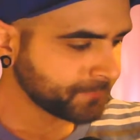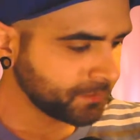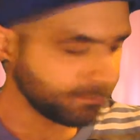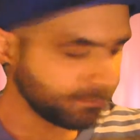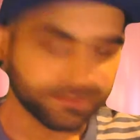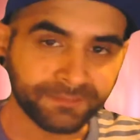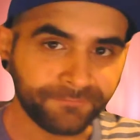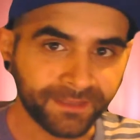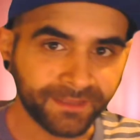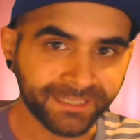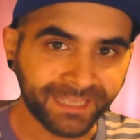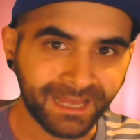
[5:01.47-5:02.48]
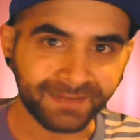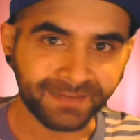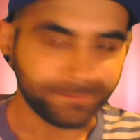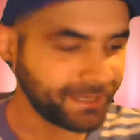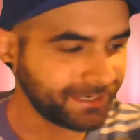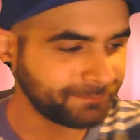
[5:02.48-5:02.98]
once I finally got it,
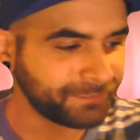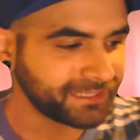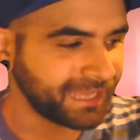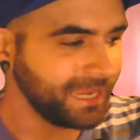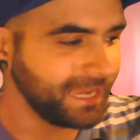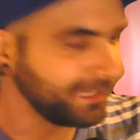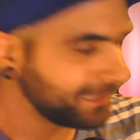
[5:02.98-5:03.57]
man, I beat the hell